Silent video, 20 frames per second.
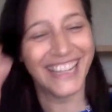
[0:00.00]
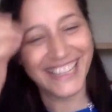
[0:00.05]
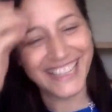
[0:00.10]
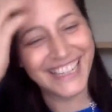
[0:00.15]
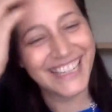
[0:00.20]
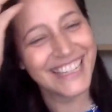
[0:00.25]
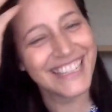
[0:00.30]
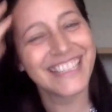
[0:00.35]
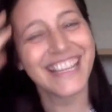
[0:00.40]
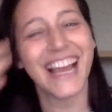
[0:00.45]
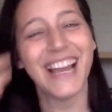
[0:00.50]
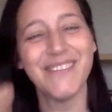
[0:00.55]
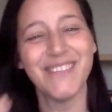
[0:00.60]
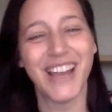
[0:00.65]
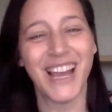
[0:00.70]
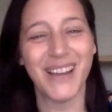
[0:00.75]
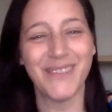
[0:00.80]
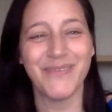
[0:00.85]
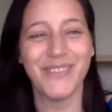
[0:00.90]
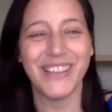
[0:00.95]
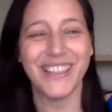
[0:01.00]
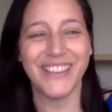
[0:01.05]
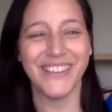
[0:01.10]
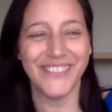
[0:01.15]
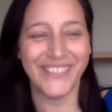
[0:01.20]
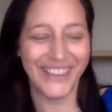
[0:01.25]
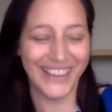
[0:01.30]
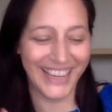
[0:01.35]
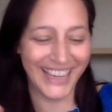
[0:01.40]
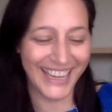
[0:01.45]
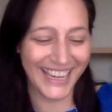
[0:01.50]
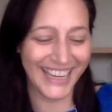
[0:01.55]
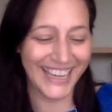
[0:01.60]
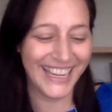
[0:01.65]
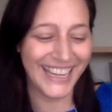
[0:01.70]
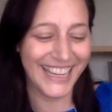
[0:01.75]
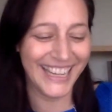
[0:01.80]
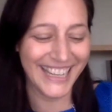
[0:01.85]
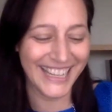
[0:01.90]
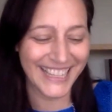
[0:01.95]
I'm happy the way
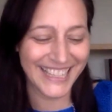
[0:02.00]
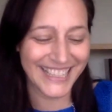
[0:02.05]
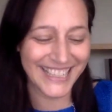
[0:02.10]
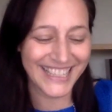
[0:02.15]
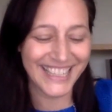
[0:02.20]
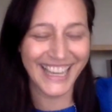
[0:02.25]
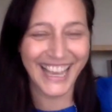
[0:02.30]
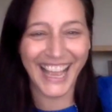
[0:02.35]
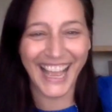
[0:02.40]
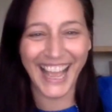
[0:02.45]
it is.